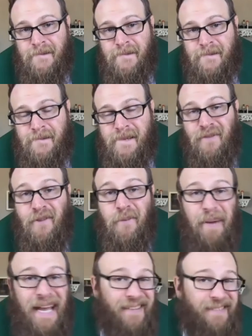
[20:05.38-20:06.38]
Now, for the
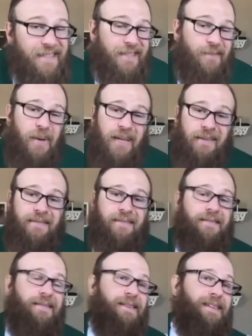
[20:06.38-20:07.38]
past 6
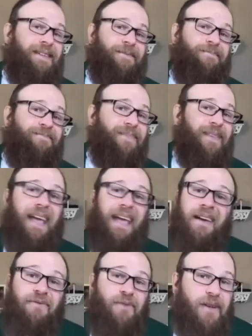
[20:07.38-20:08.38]
months,
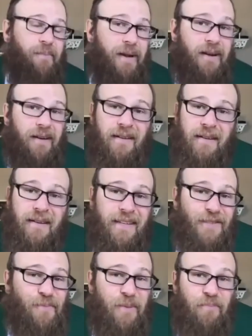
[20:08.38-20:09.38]
every American has
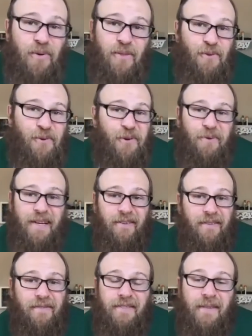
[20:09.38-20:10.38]
been put through a ringer
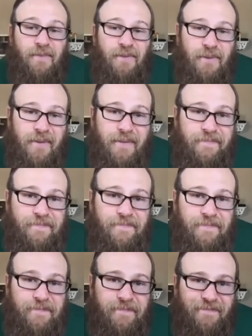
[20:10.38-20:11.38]
of some sort.
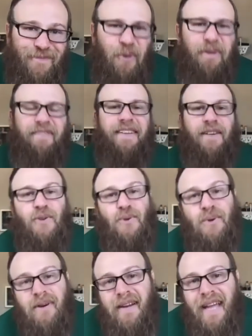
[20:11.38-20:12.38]
What we've
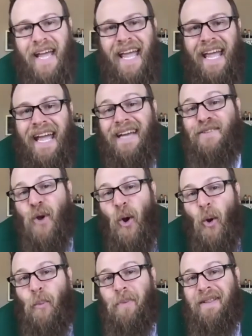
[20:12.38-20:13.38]
endured has
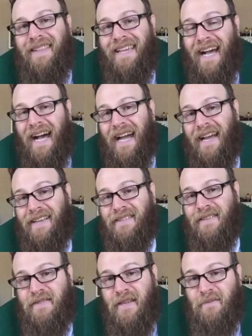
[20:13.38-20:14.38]
opened the eyes of
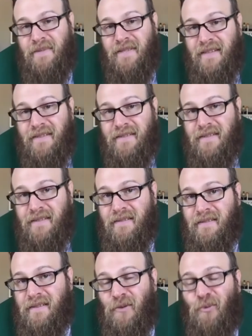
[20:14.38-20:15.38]
some
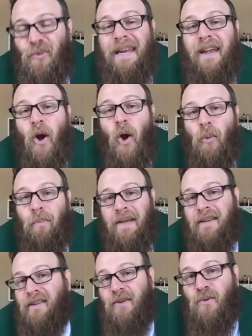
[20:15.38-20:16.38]
citizens and
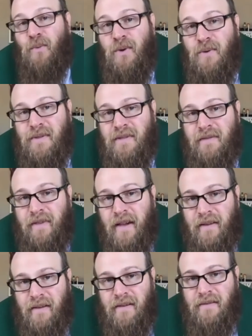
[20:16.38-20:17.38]
reopened the wounds of
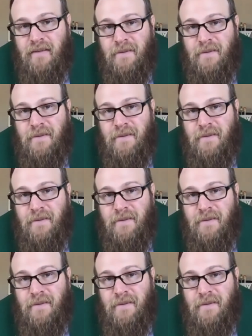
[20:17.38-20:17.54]
others.